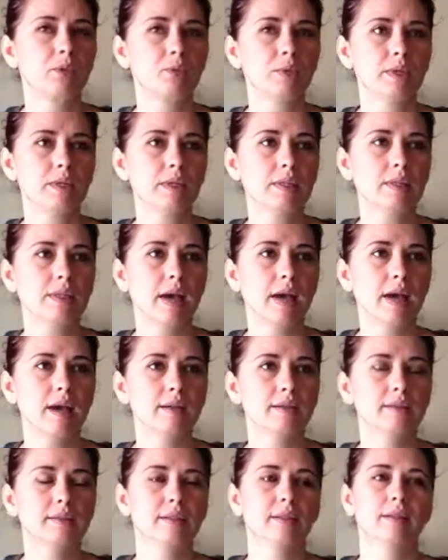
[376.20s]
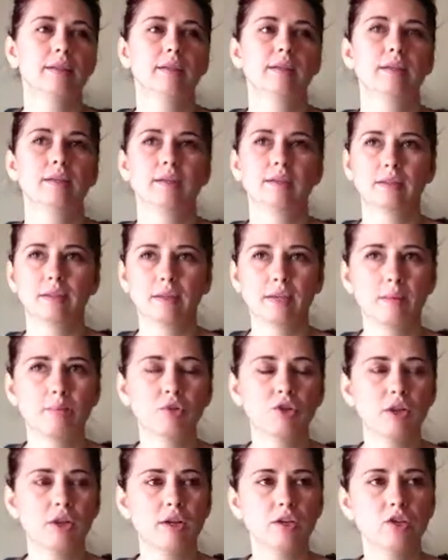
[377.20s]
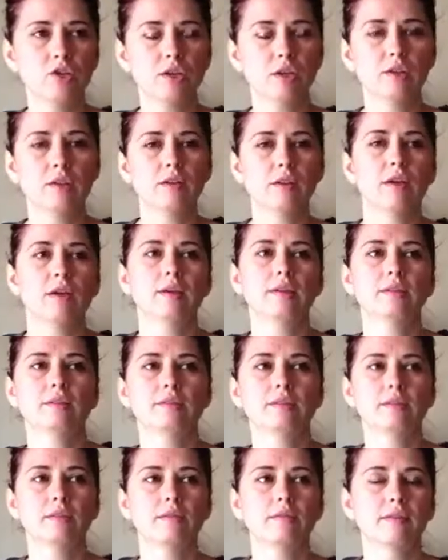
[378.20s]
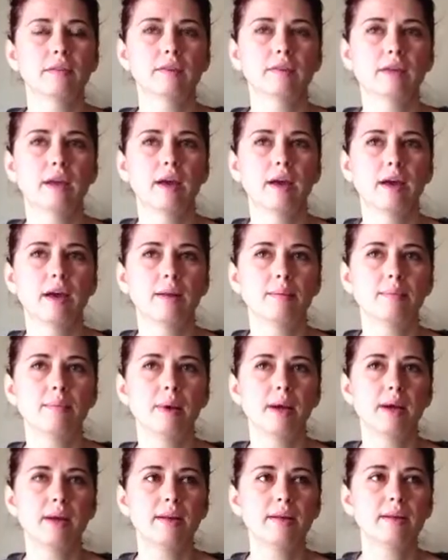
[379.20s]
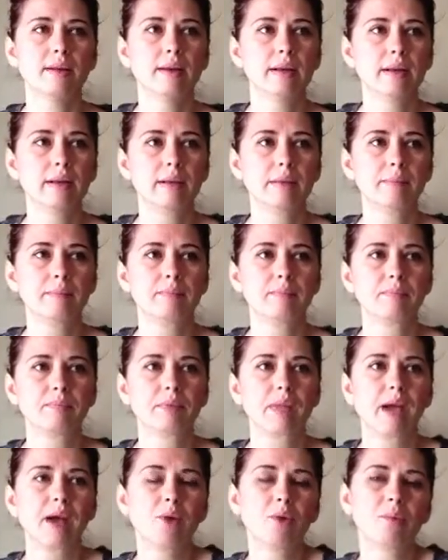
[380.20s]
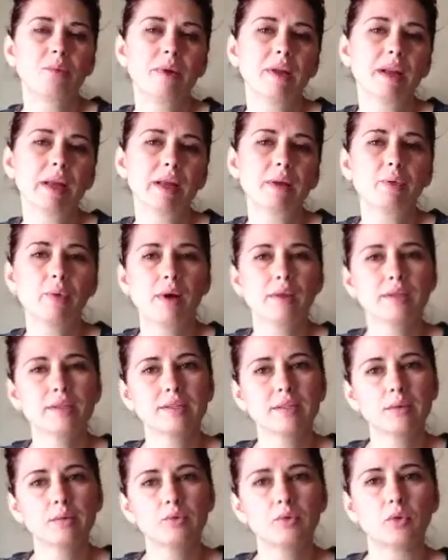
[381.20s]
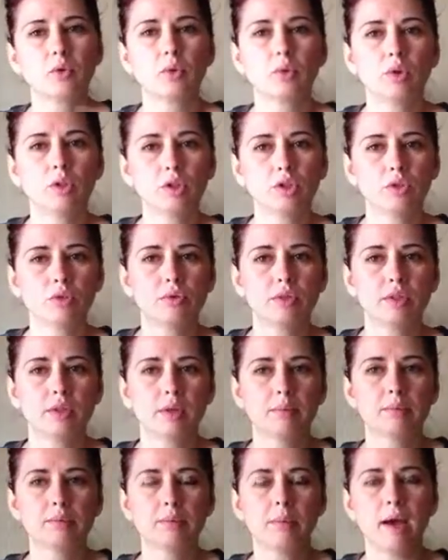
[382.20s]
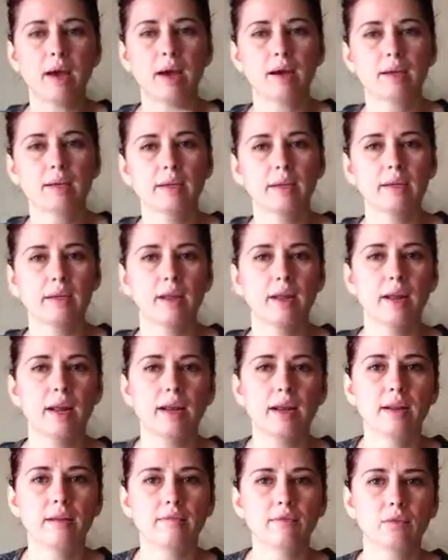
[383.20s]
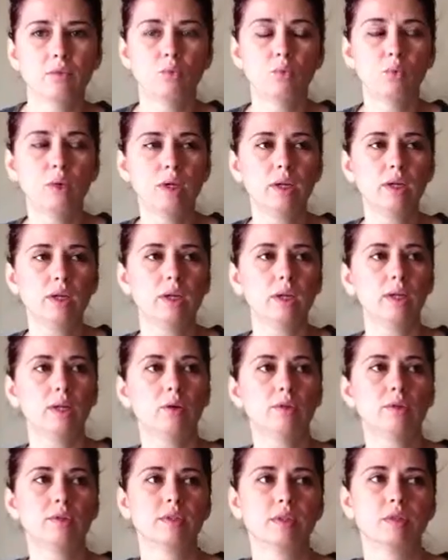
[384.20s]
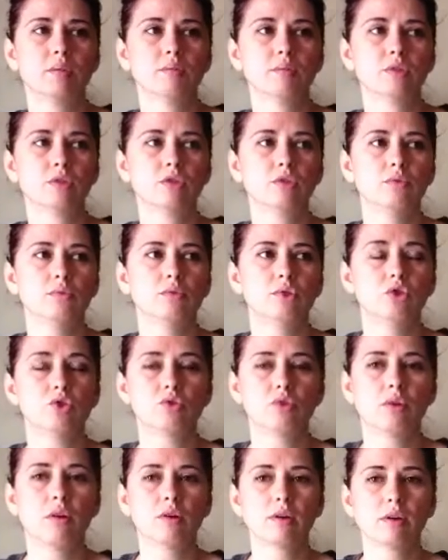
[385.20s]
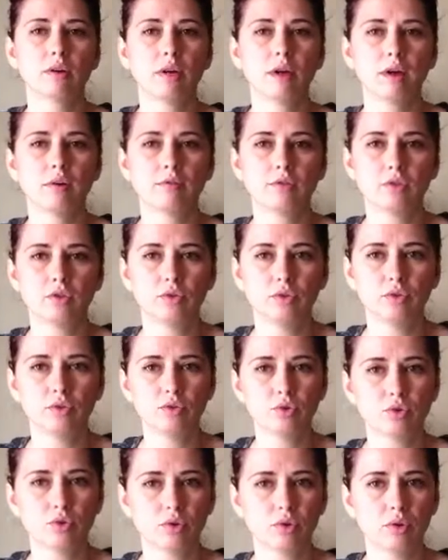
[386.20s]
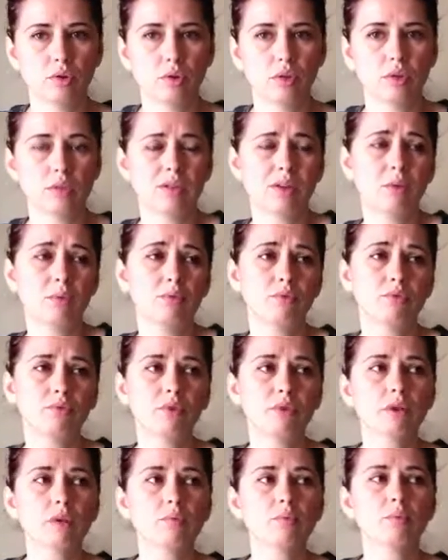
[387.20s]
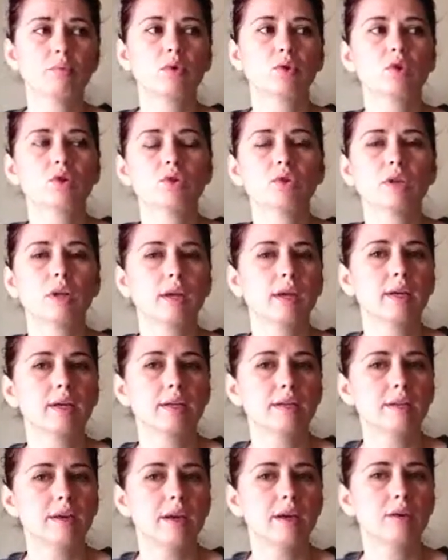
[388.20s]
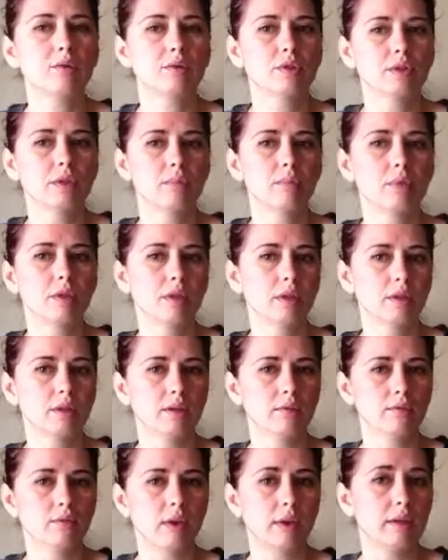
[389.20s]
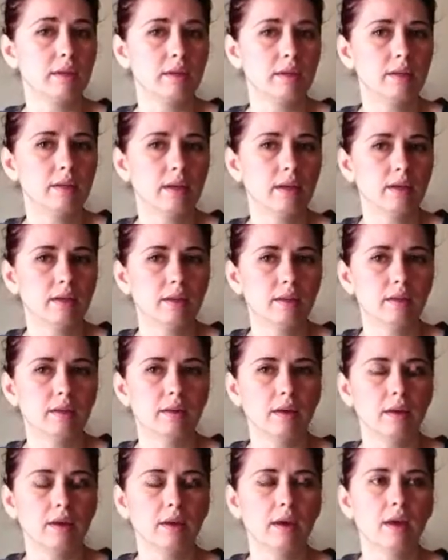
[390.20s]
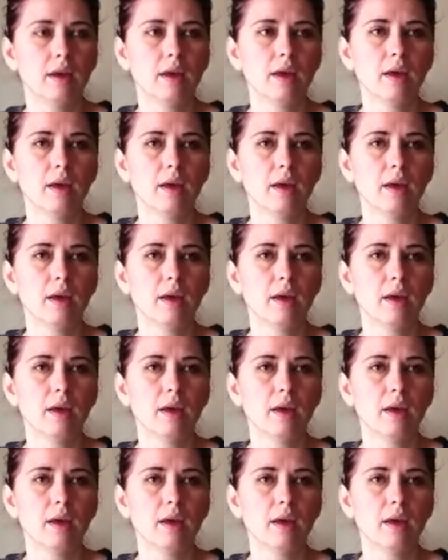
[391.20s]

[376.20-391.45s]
we did that, kept changing things and stuff like that. But I would be like 1 step forward, 2 steps back, and I never really was able to be strong enough to do certain things. I would feel good like a day or something, and if I did anything,